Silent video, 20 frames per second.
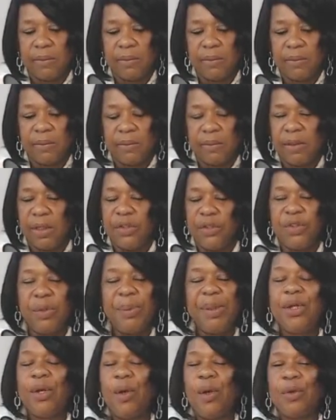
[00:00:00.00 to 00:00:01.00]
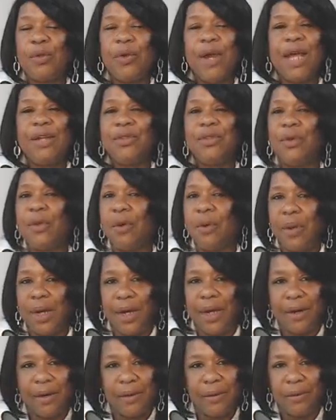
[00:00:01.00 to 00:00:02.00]
There should be no trash
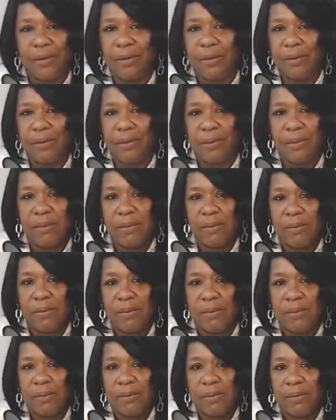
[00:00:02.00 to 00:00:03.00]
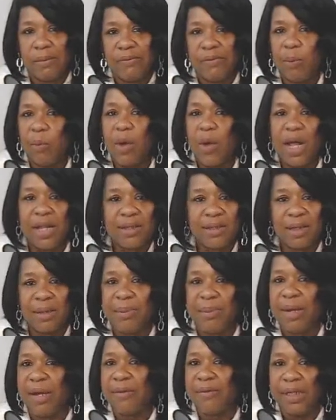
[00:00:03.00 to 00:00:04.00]
nowhere, from Watts to
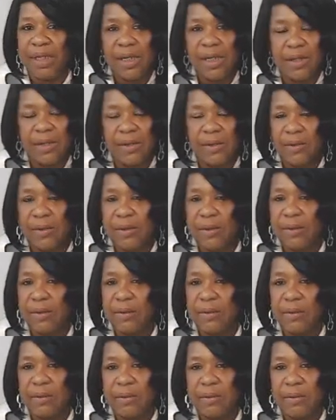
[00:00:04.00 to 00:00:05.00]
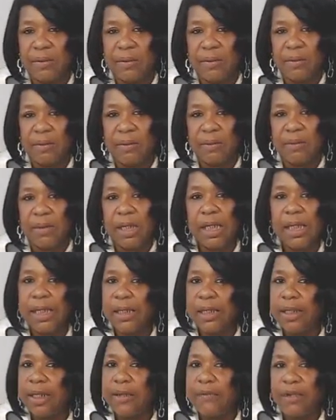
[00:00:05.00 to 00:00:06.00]
Beverly Hills. Clean
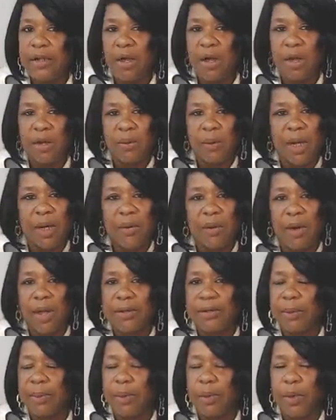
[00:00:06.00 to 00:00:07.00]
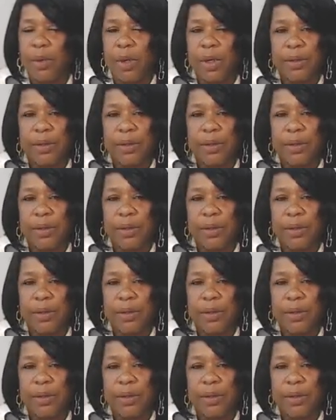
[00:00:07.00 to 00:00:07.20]
living all the way across the board.